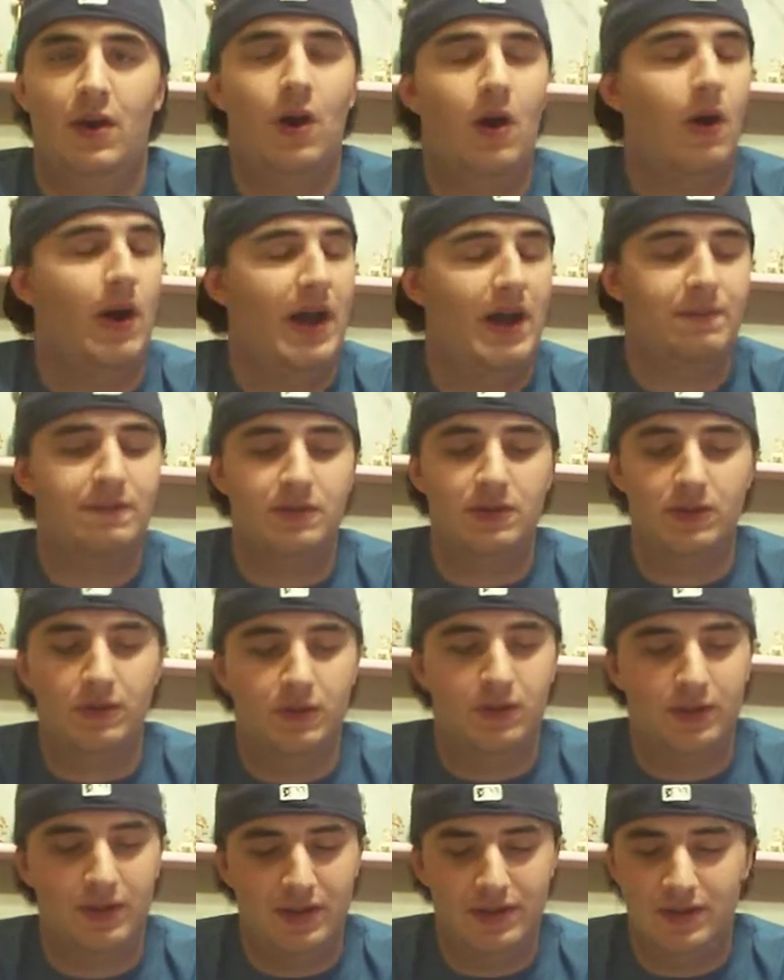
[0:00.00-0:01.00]
Oh,
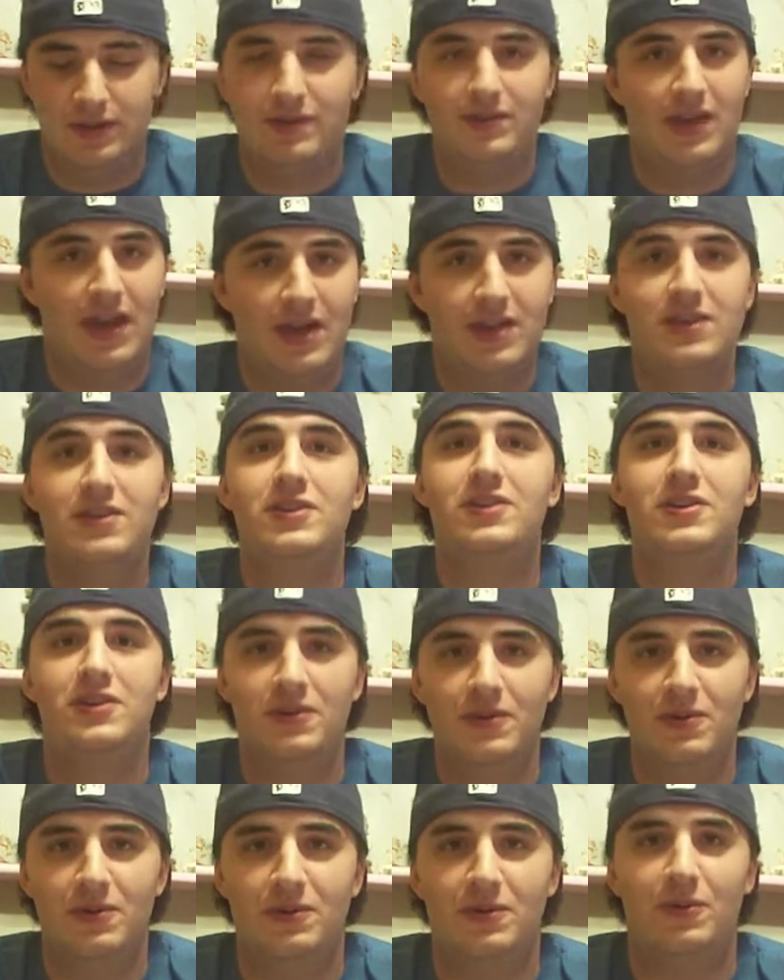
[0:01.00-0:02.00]
absolutely. Thank
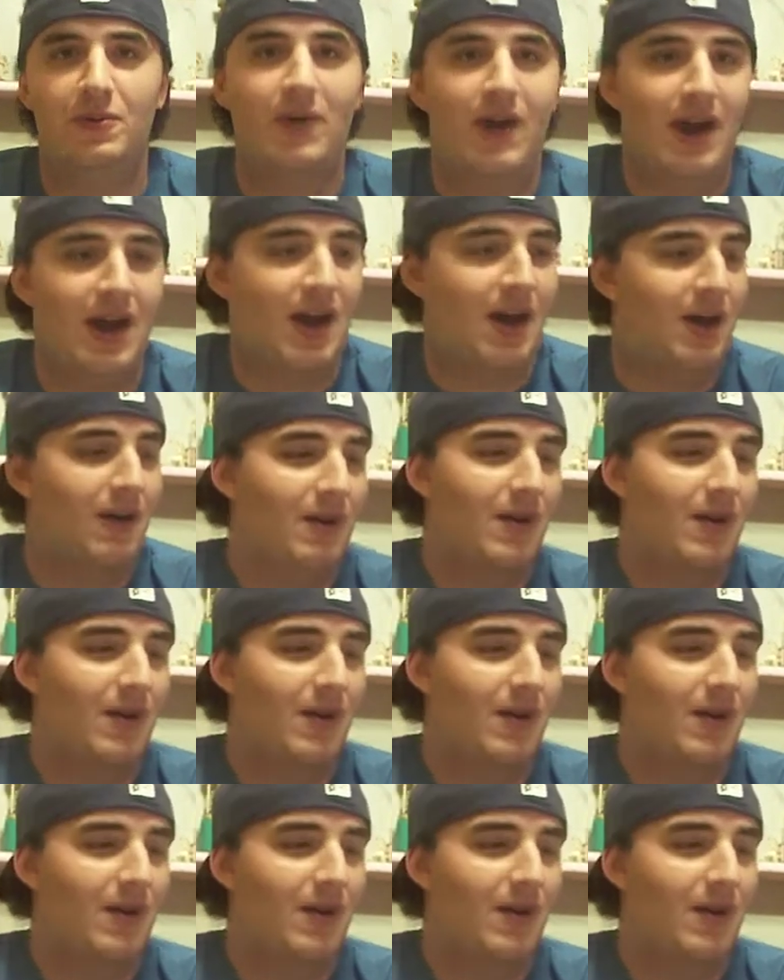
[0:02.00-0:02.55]
you. Wow.